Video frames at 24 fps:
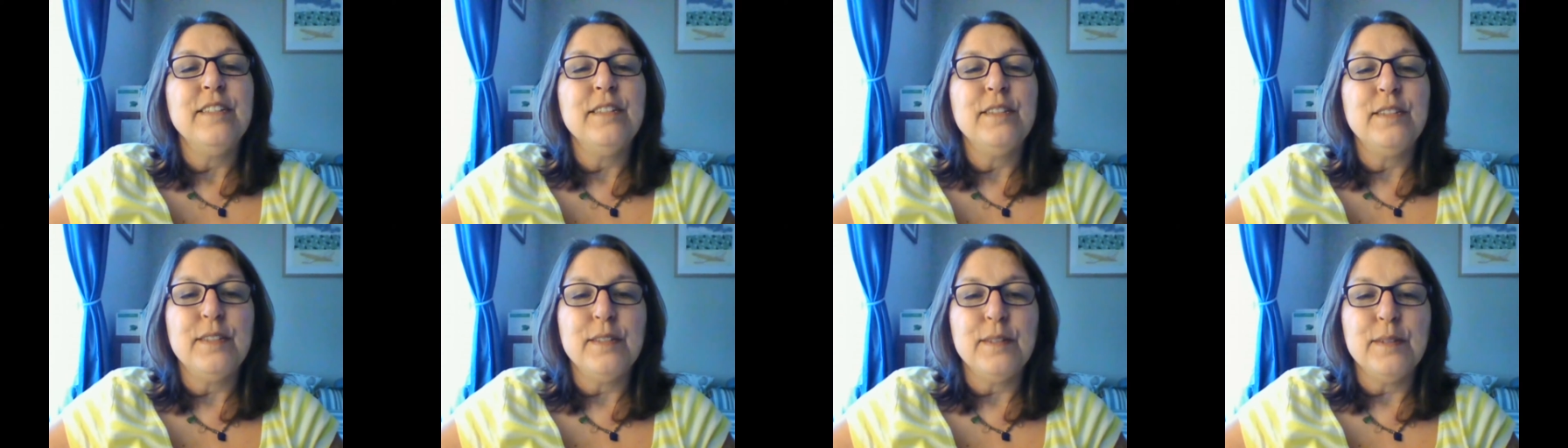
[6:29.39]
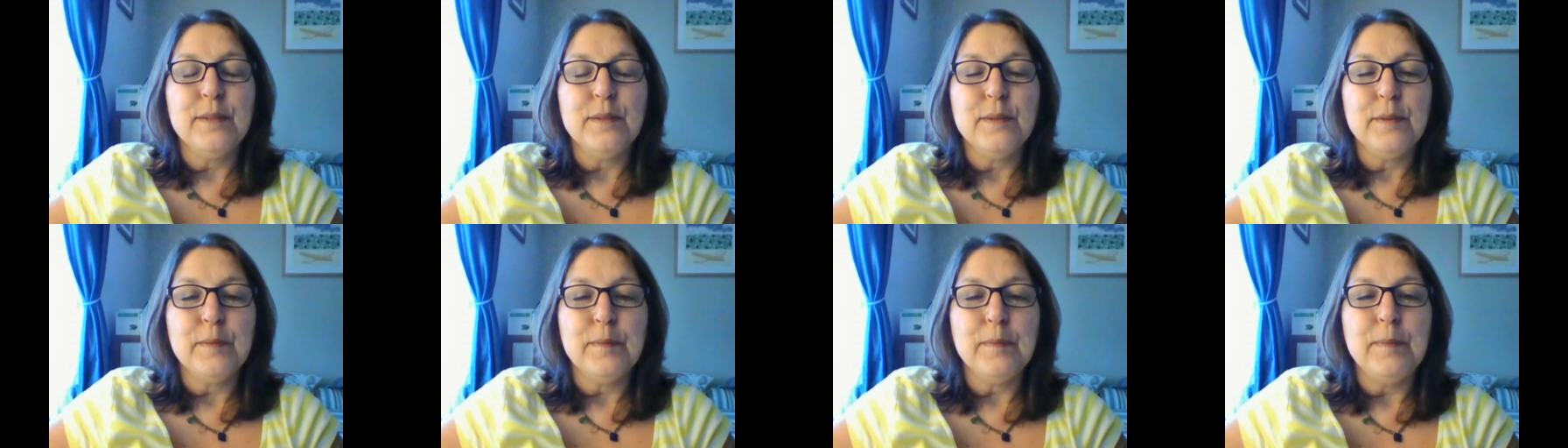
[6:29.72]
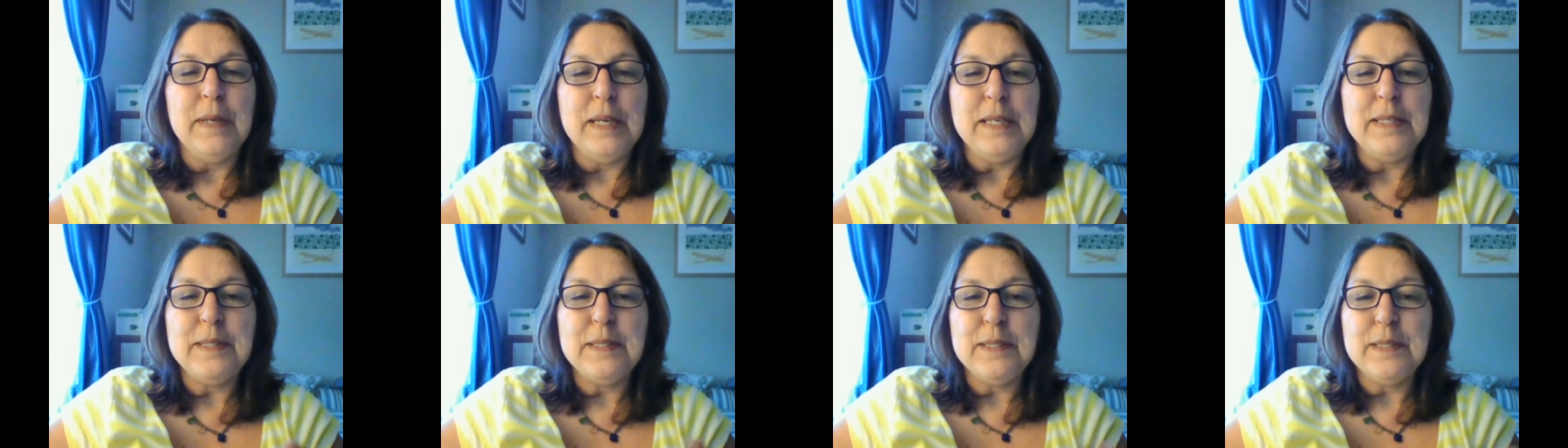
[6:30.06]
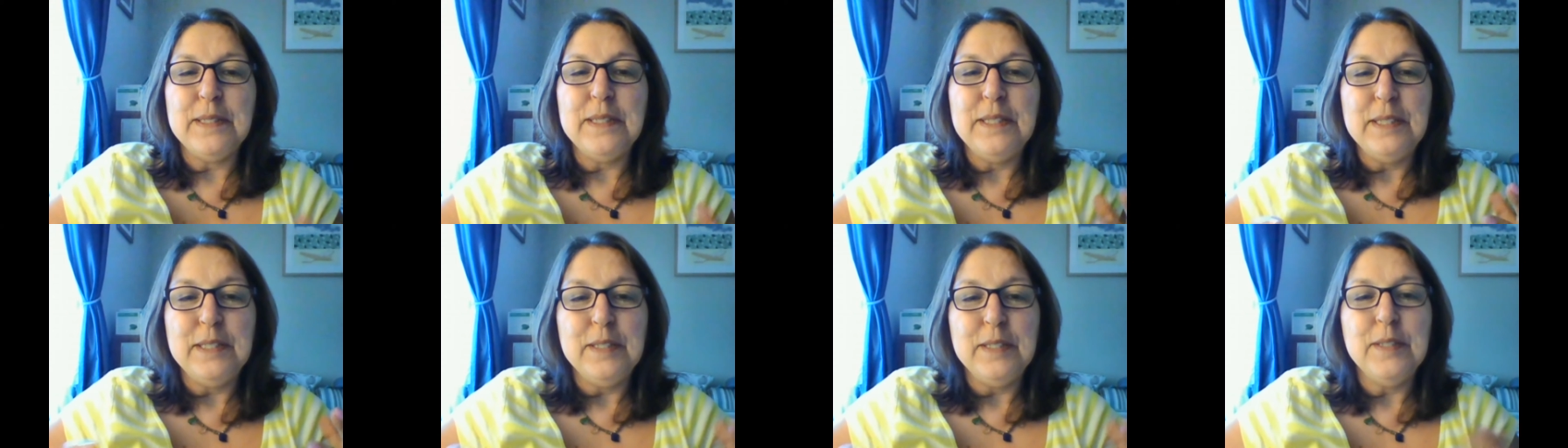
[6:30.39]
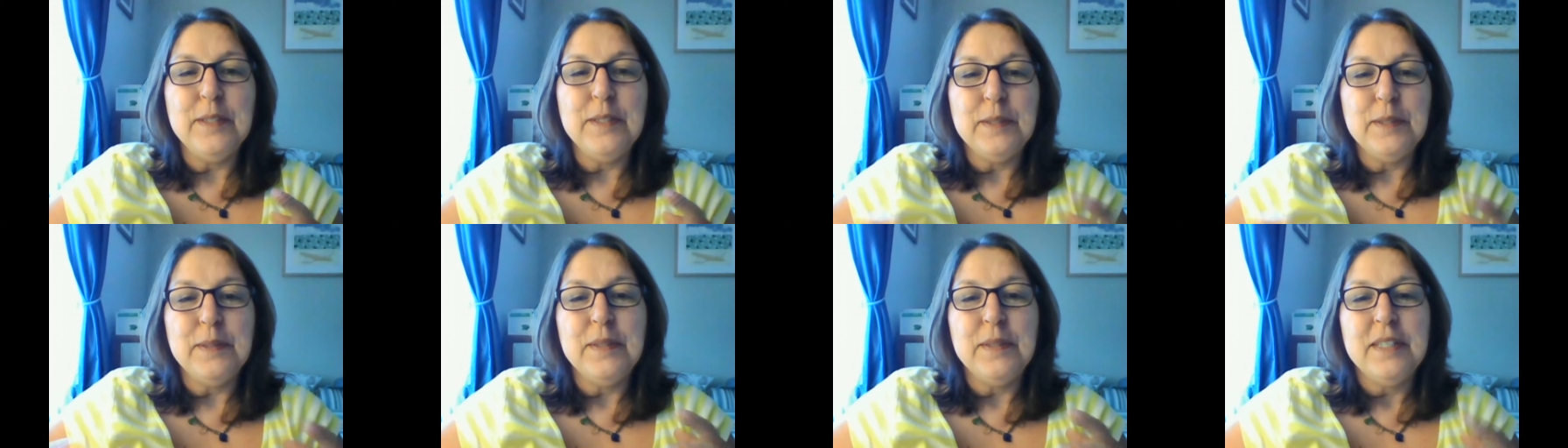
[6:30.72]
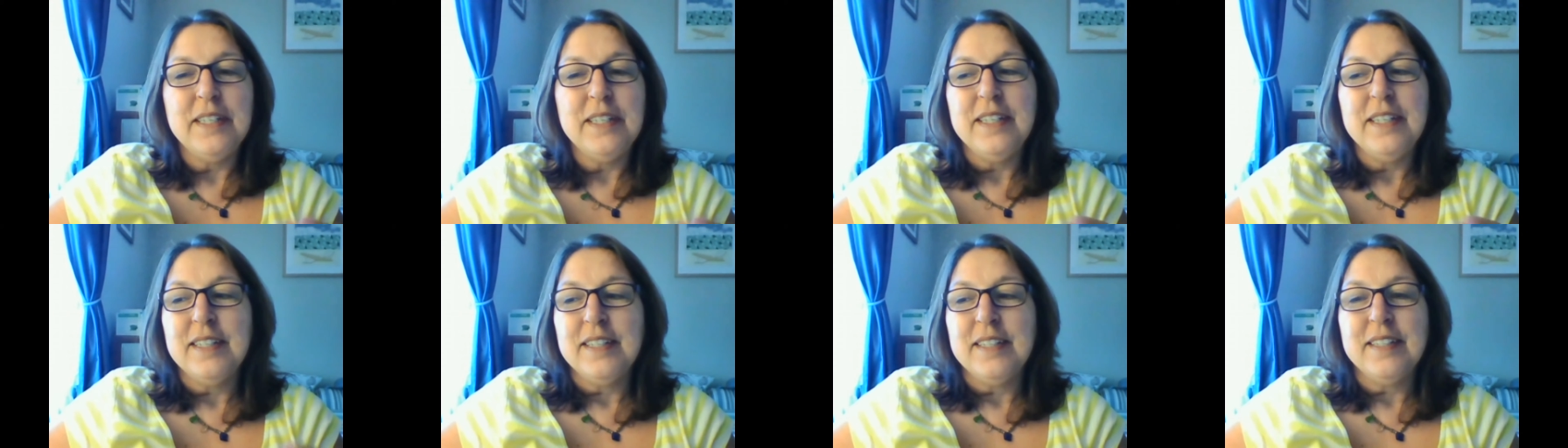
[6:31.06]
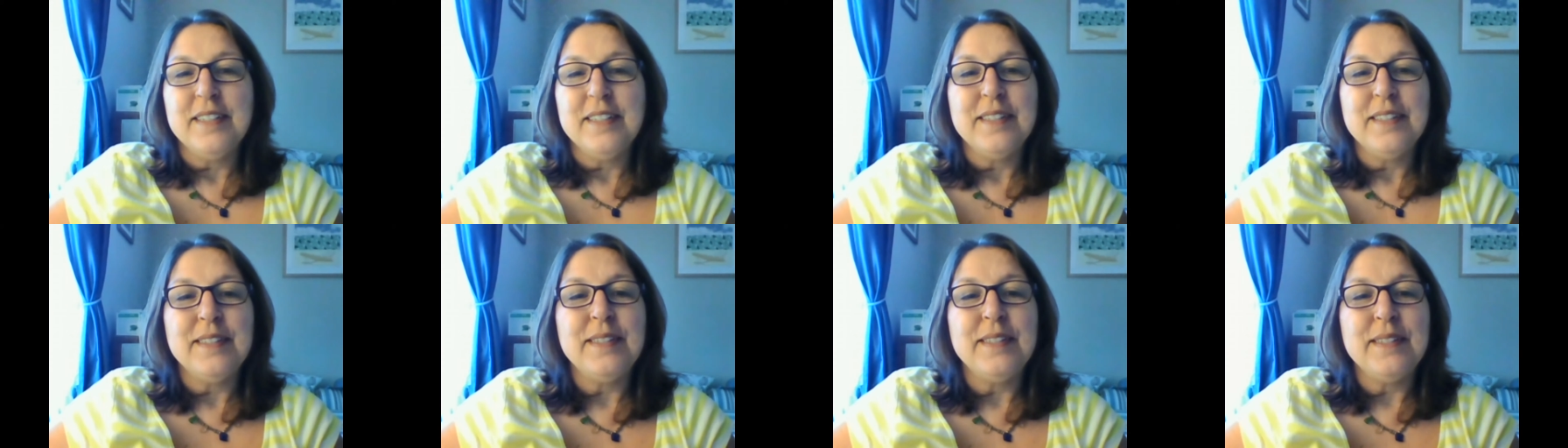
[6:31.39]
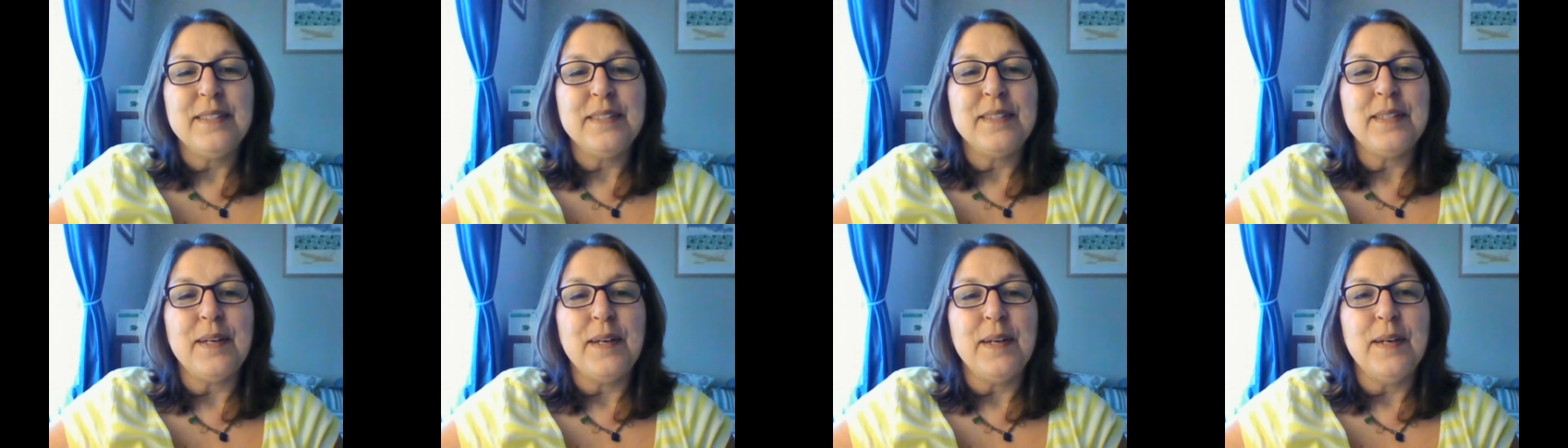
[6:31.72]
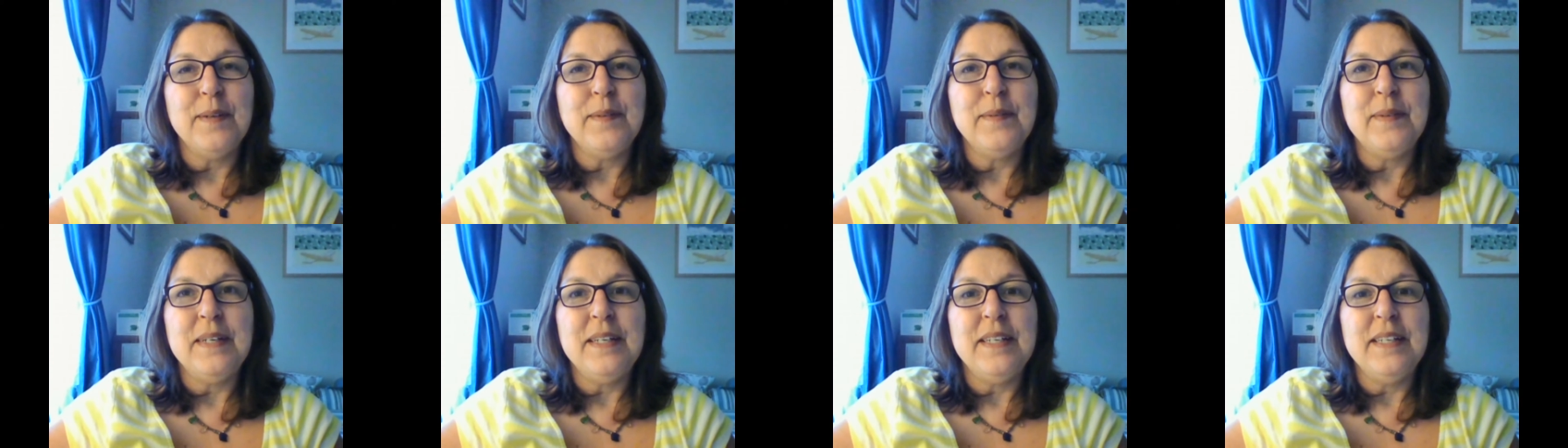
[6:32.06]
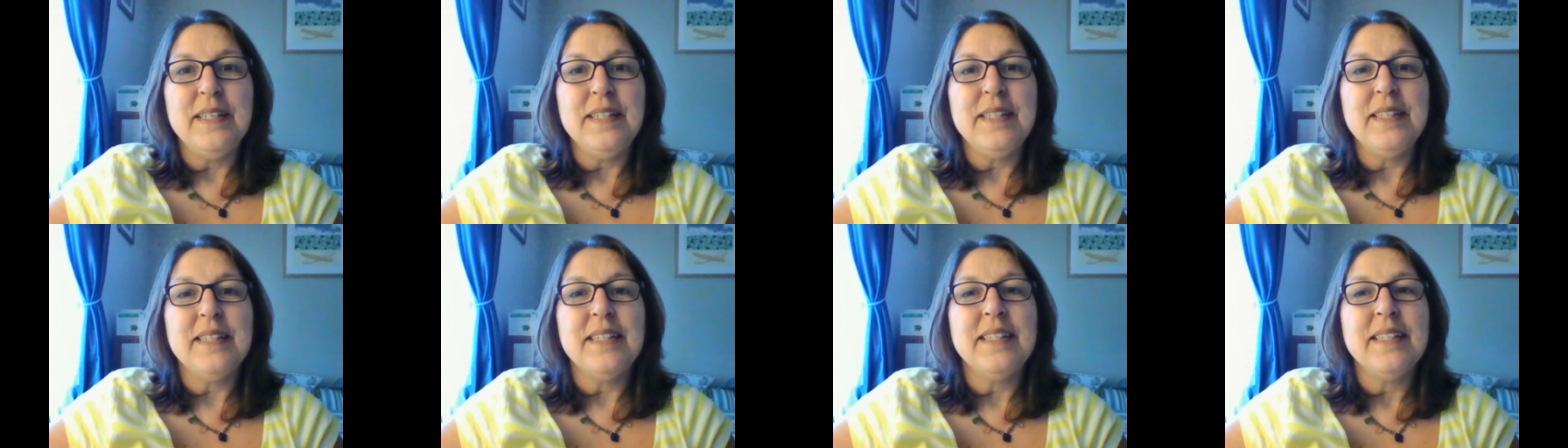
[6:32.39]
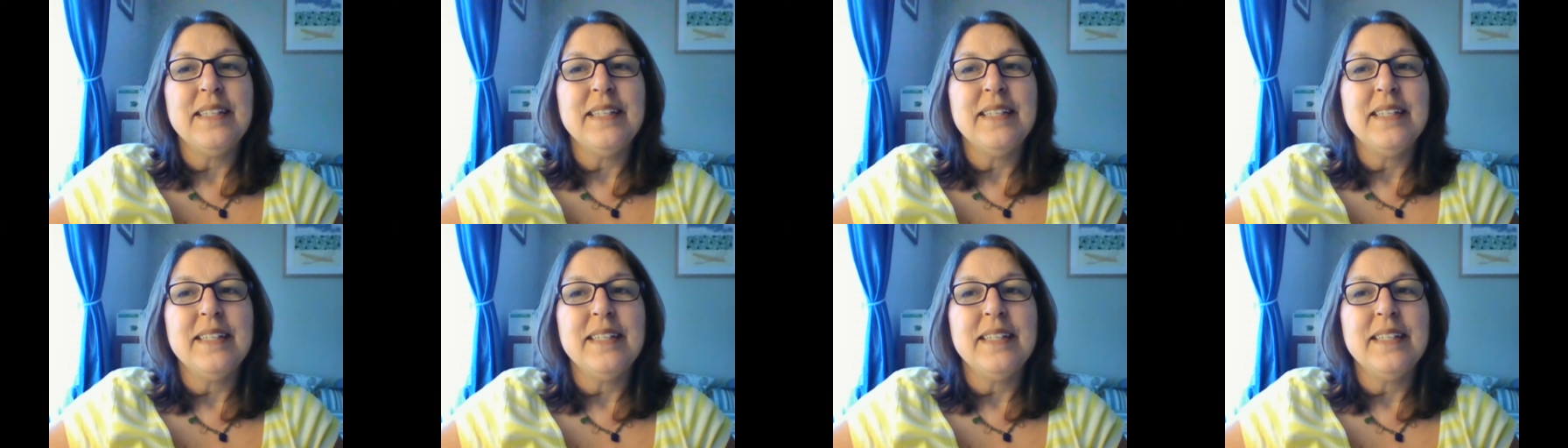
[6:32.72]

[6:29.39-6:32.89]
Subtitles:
So make sure you start with